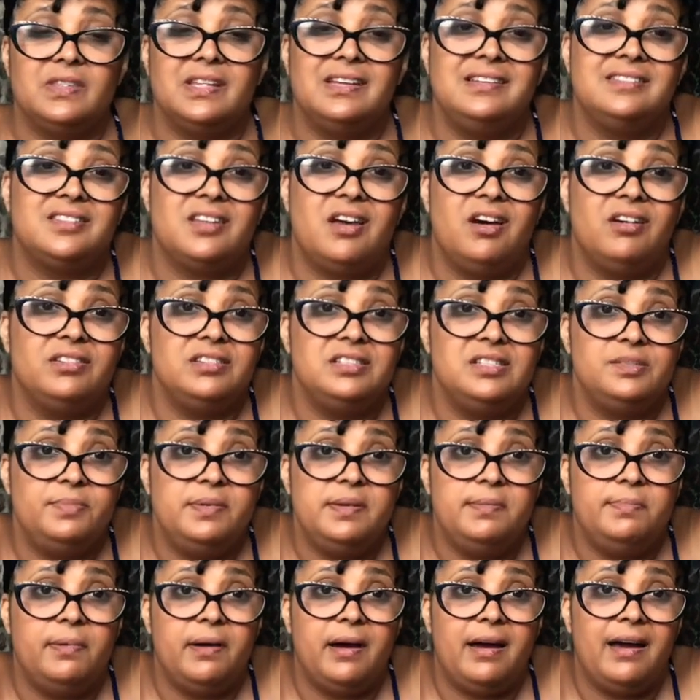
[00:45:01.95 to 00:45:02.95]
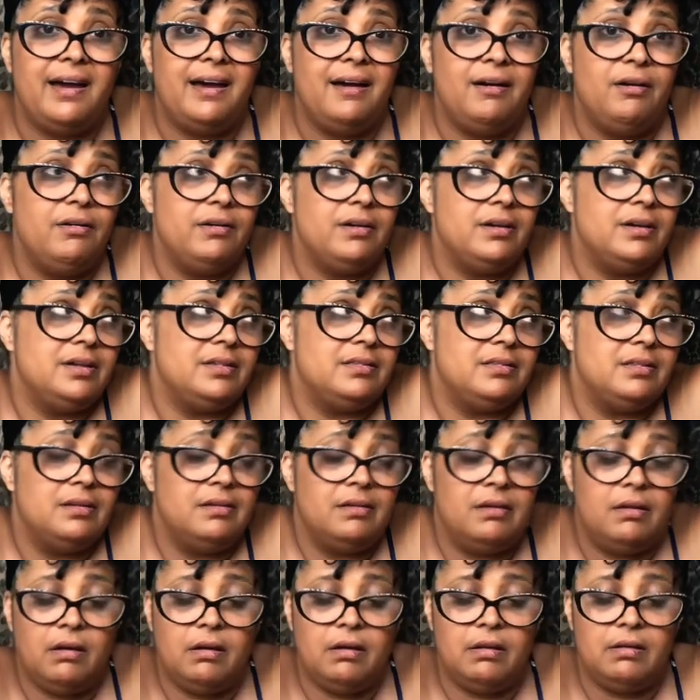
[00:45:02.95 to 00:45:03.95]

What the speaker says: It's all these people out in the